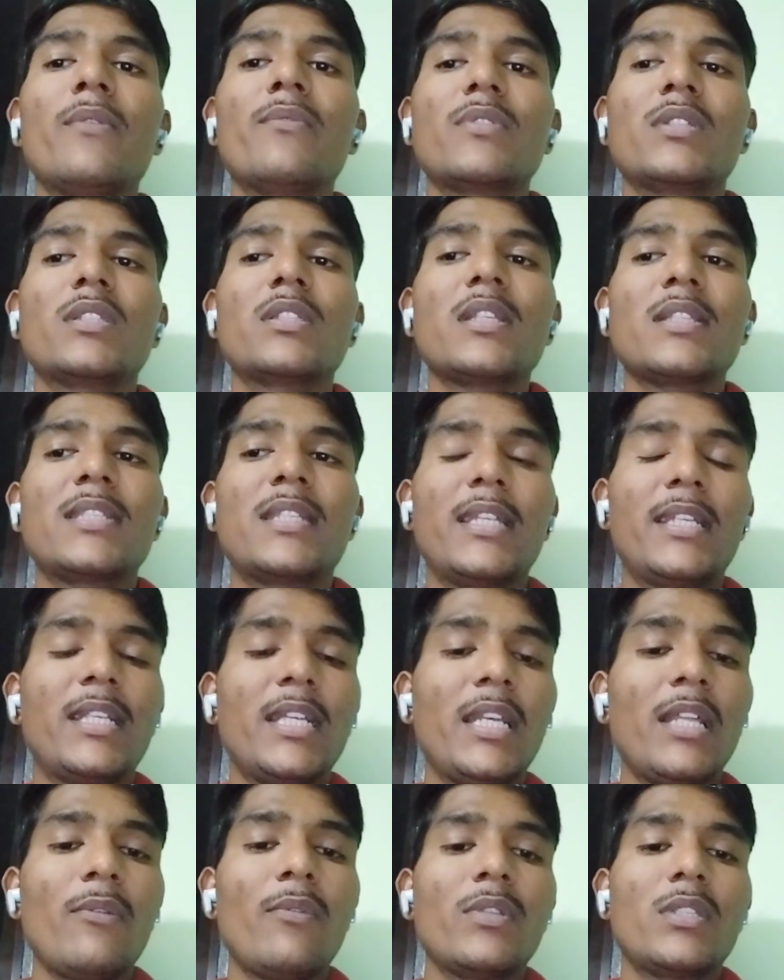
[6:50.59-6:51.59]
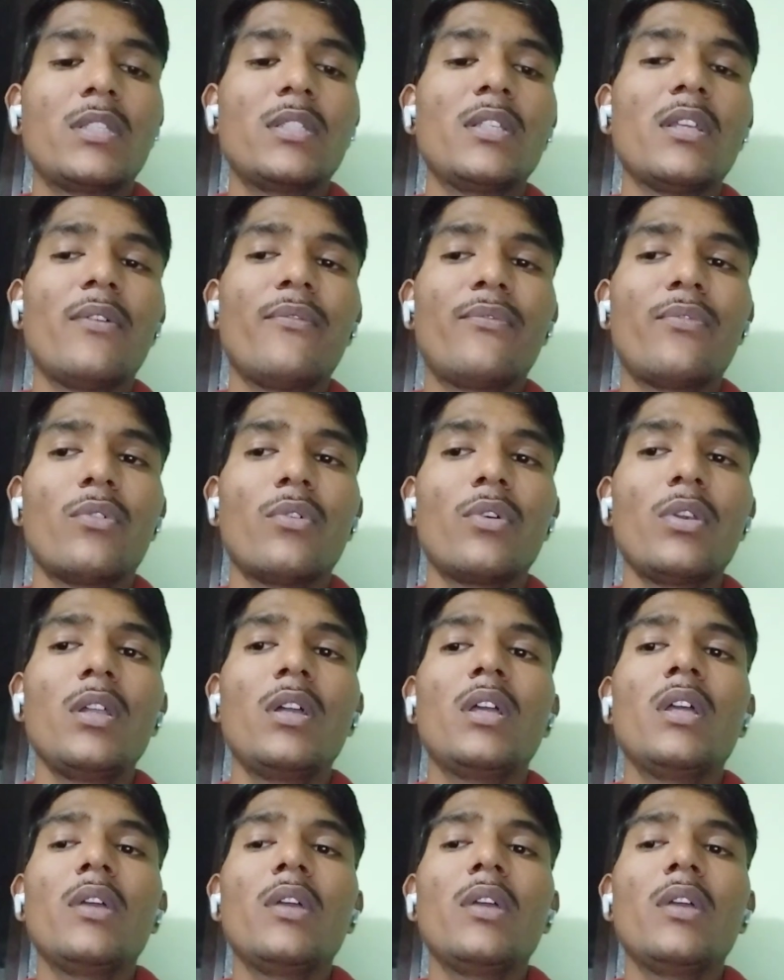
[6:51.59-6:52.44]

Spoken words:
which is the CTD, which is M4,